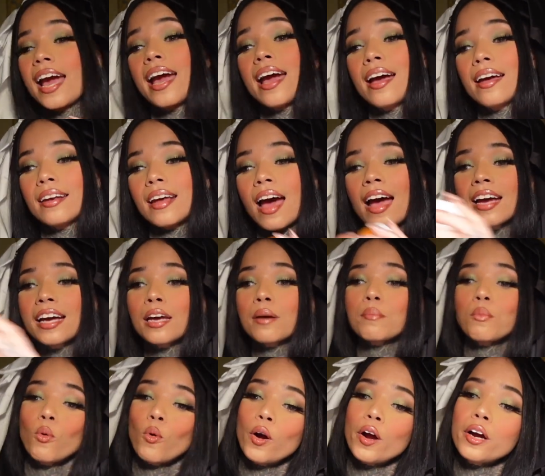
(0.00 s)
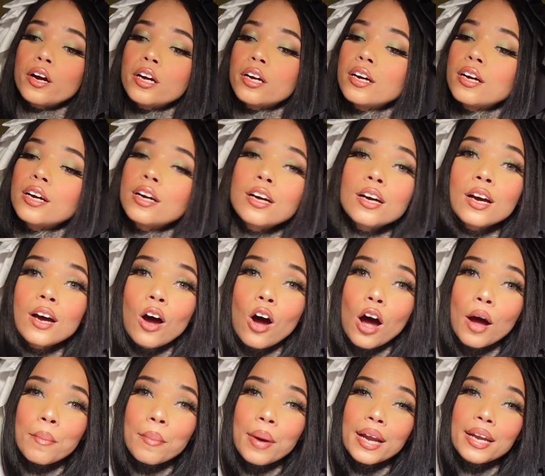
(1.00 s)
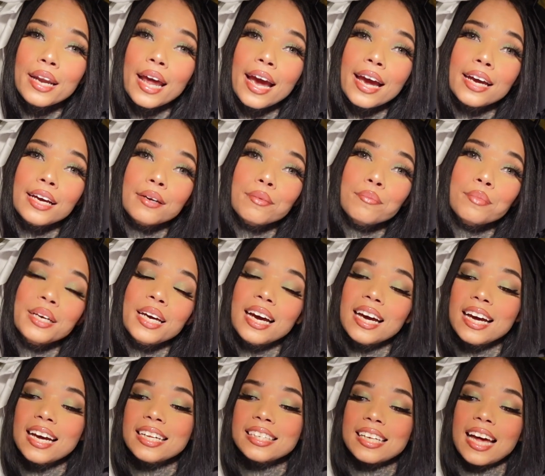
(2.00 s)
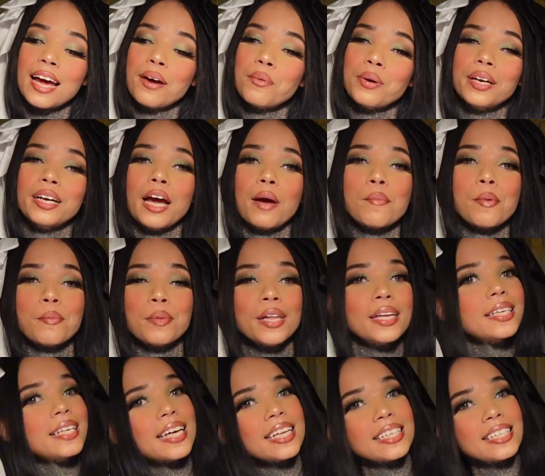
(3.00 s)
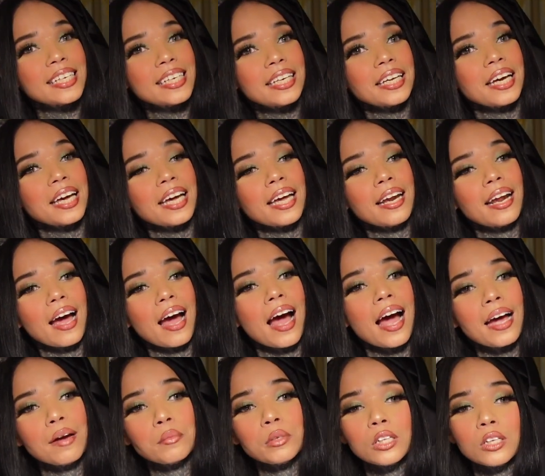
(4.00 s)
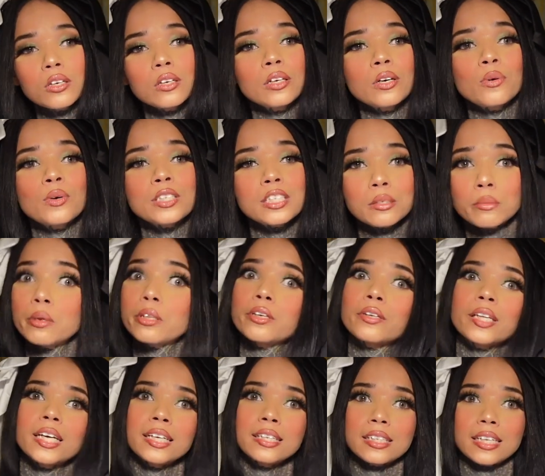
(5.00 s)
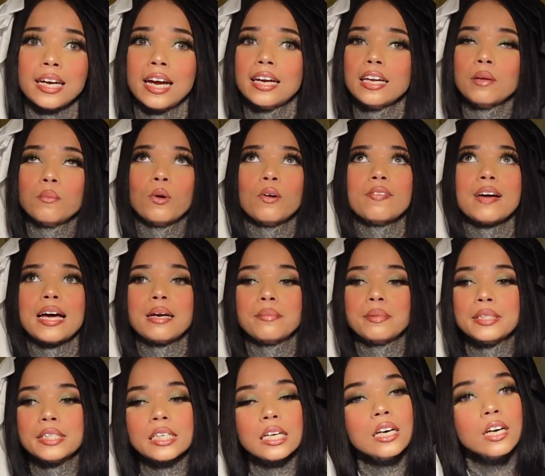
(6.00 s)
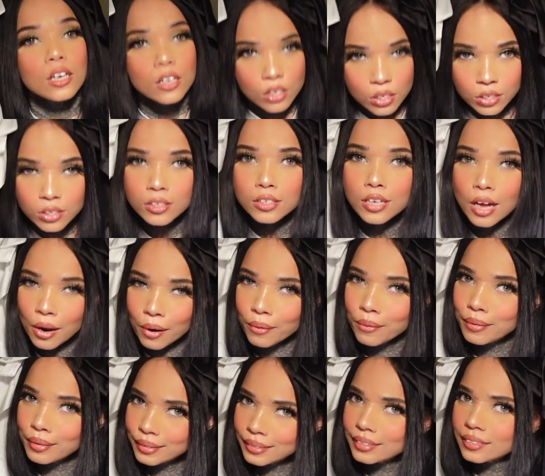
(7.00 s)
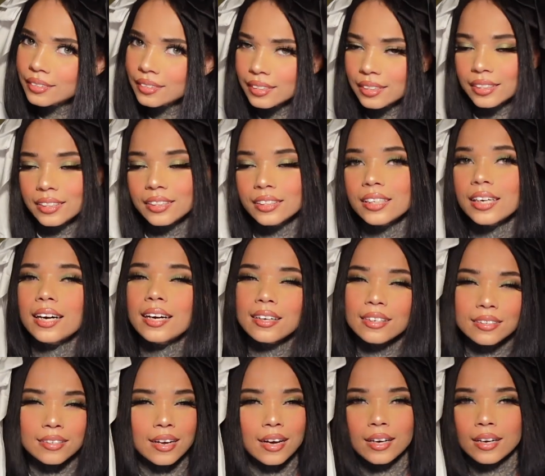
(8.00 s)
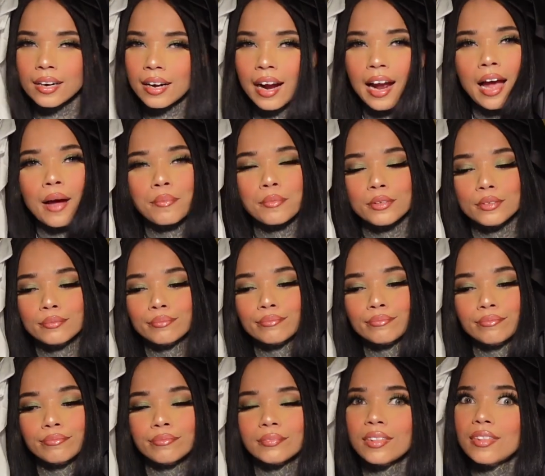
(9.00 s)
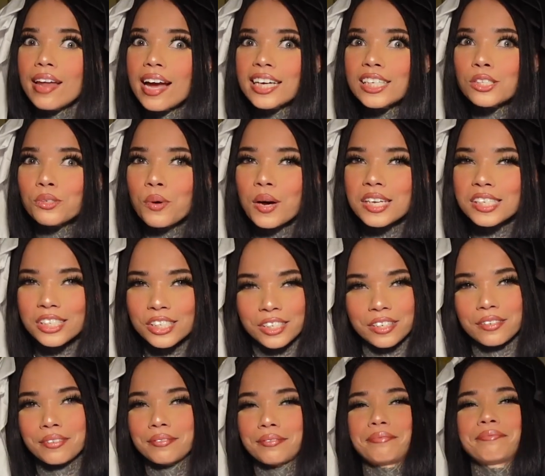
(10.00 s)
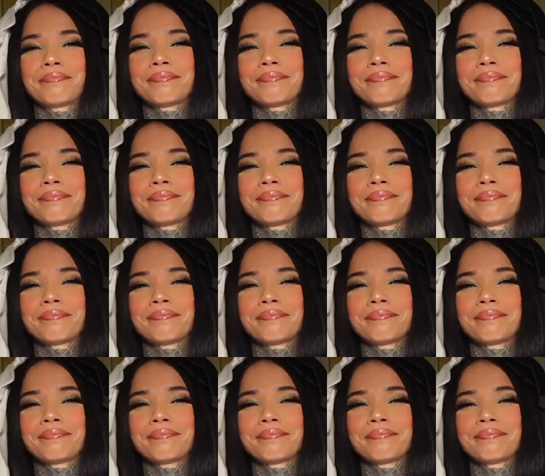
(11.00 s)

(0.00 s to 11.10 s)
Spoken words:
And I get more on Monday because I went and got my blood tested and I'm a little low on some other things and I need more vitamins. So yeah, not gonna happen. Next question.